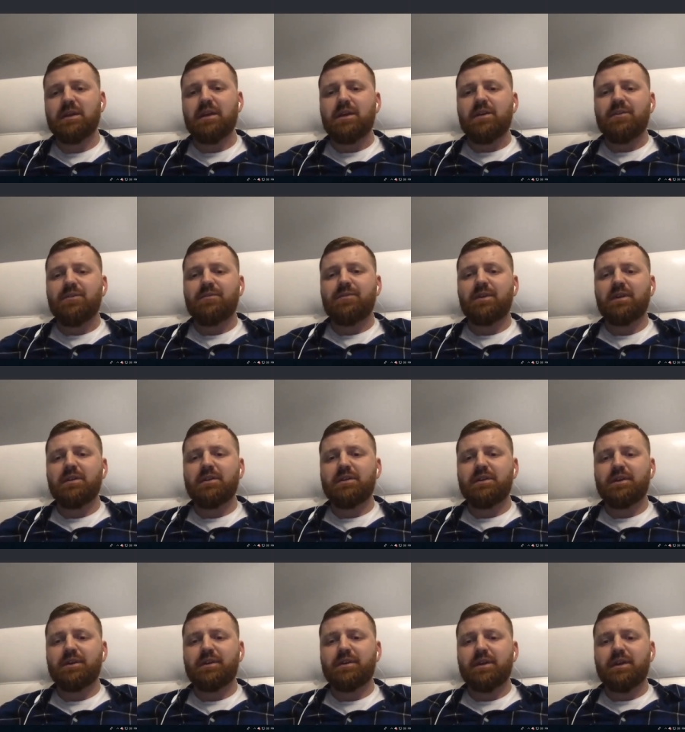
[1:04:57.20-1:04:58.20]

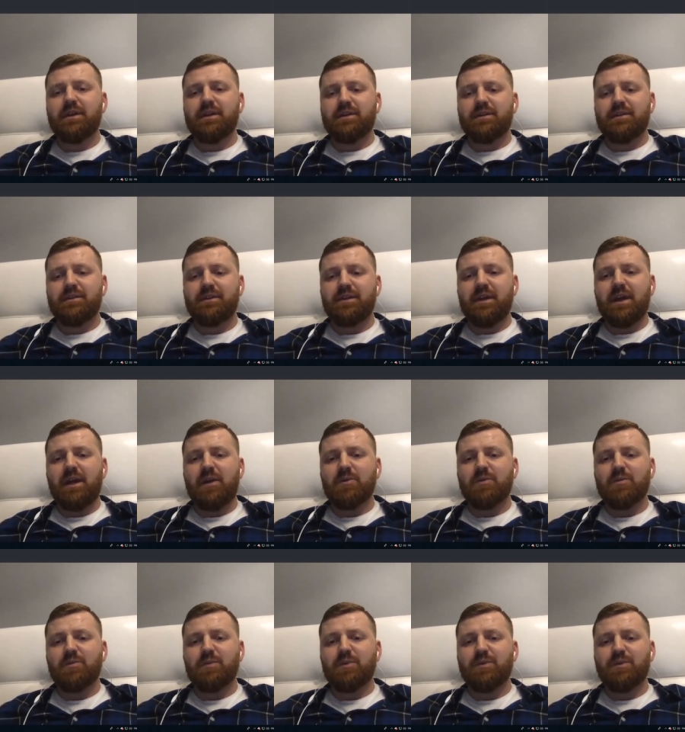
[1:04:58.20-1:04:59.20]
filter the
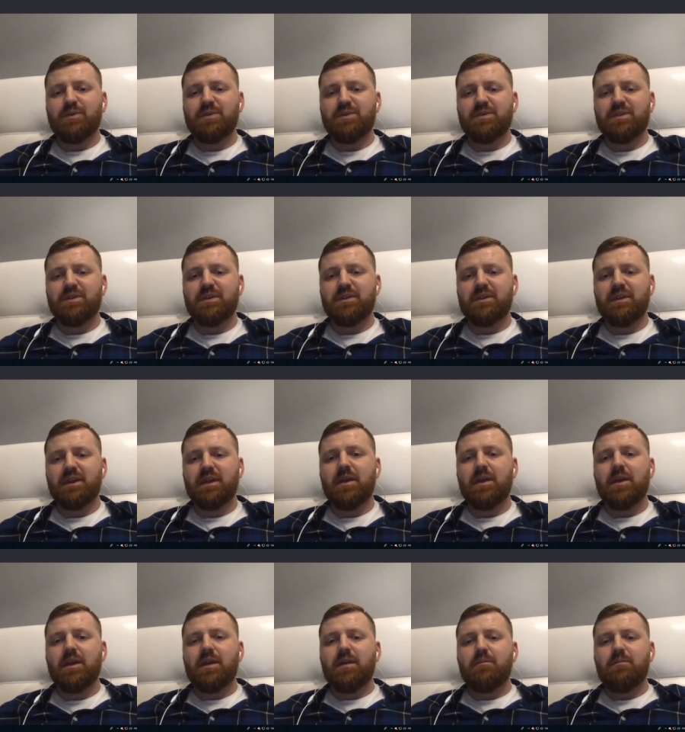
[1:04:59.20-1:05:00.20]
output using the
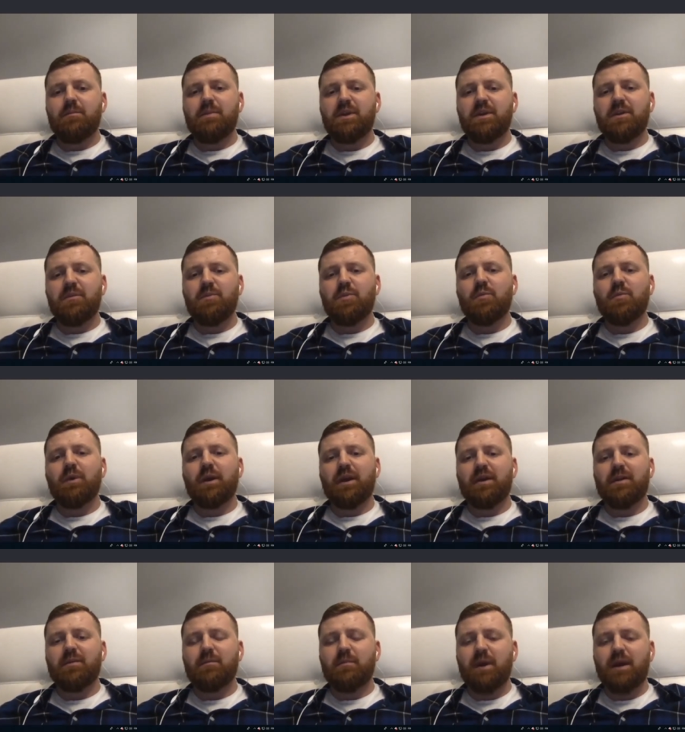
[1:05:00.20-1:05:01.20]
minimum
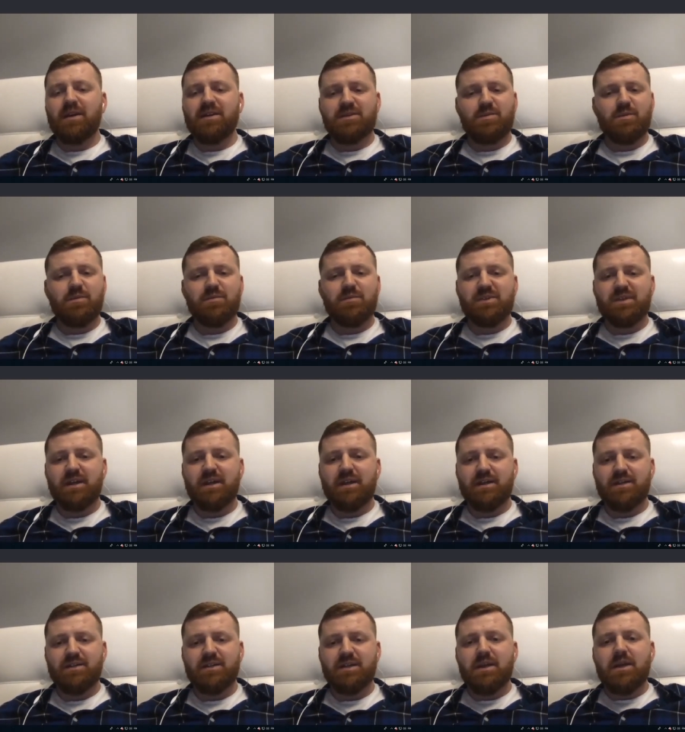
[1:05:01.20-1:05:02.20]
and maximum
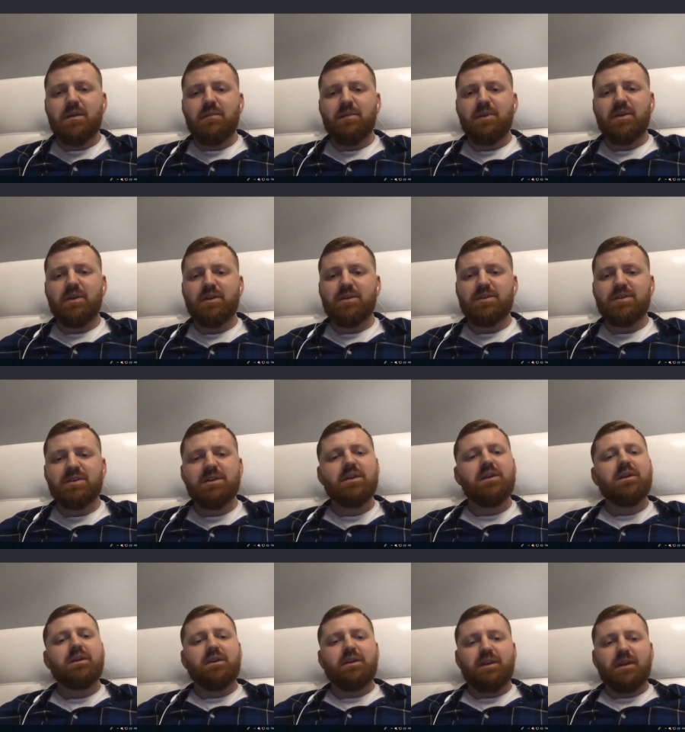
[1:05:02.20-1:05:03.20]
size. Because
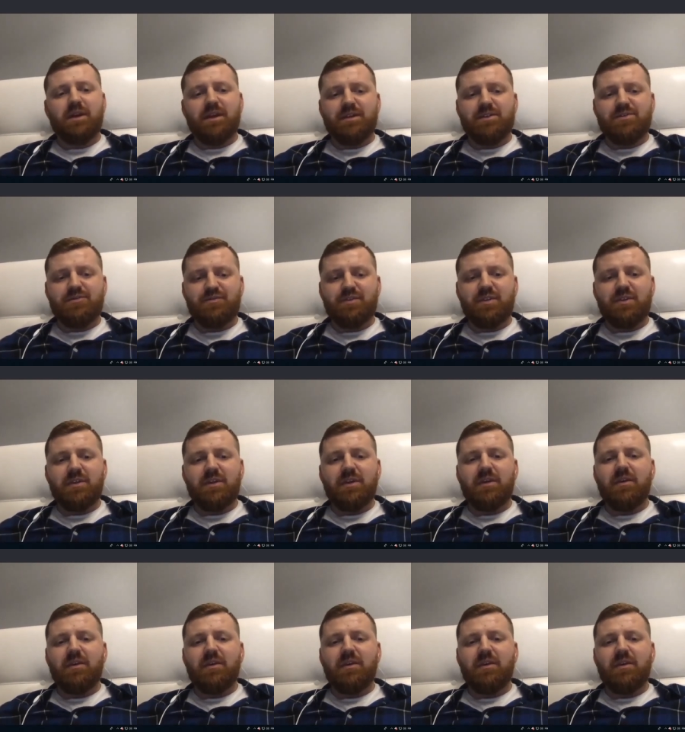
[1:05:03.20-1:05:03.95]
it's really,